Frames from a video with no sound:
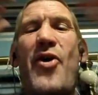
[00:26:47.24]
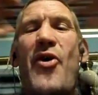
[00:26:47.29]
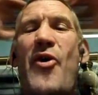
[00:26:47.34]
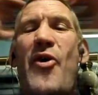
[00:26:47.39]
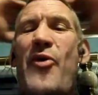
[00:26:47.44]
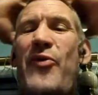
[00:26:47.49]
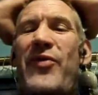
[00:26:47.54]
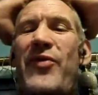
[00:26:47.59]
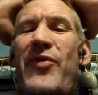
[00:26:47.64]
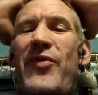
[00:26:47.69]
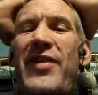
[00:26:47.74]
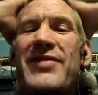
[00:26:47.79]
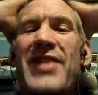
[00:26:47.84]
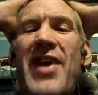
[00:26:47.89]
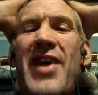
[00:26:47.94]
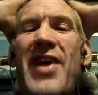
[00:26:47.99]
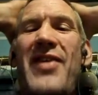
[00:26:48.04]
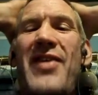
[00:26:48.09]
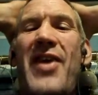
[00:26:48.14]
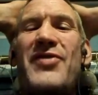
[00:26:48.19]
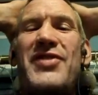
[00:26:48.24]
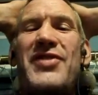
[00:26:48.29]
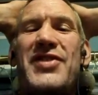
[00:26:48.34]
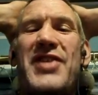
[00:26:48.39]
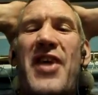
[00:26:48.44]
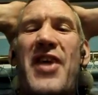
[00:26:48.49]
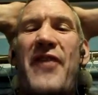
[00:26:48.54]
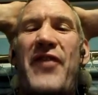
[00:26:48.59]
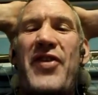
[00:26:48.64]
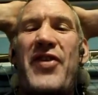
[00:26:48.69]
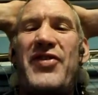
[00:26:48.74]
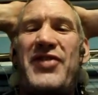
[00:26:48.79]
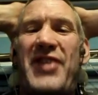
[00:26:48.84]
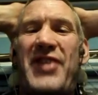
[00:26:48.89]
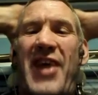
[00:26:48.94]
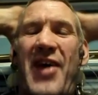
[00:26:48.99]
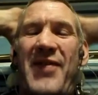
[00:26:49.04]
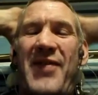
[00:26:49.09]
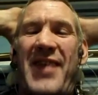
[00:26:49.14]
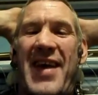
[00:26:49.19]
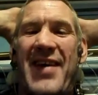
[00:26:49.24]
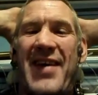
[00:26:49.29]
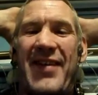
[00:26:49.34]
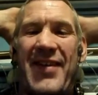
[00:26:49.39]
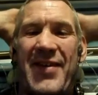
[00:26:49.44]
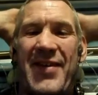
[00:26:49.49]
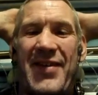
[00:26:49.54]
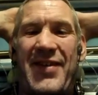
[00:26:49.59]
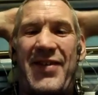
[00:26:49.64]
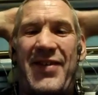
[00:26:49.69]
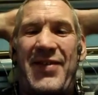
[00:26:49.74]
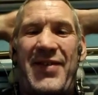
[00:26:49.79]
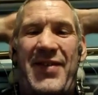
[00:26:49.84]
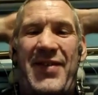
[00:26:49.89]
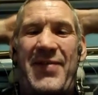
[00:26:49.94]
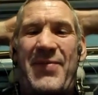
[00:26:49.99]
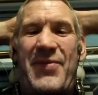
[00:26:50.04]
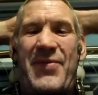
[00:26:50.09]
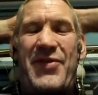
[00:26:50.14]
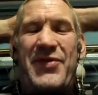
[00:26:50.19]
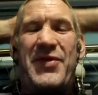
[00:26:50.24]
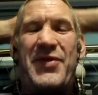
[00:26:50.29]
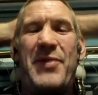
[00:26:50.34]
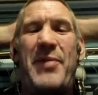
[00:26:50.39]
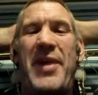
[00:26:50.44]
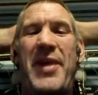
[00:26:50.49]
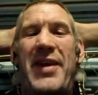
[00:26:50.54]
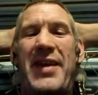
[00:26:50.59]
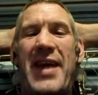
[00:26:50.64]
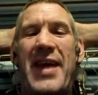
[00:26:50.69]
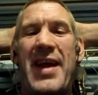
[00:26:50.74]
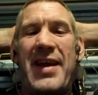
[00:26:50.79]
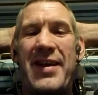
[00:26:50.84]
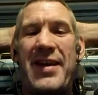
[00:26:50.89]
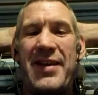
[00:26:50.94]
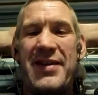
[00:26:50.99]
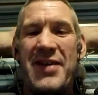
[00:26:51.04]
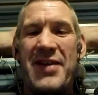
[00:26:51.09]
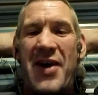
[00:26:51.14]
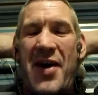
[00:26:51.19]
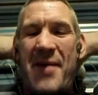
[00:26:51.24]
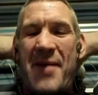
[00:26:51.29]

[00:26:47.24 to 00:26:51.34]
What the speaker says: there's loads of stuff used to go down that wasn't a big deal at the time.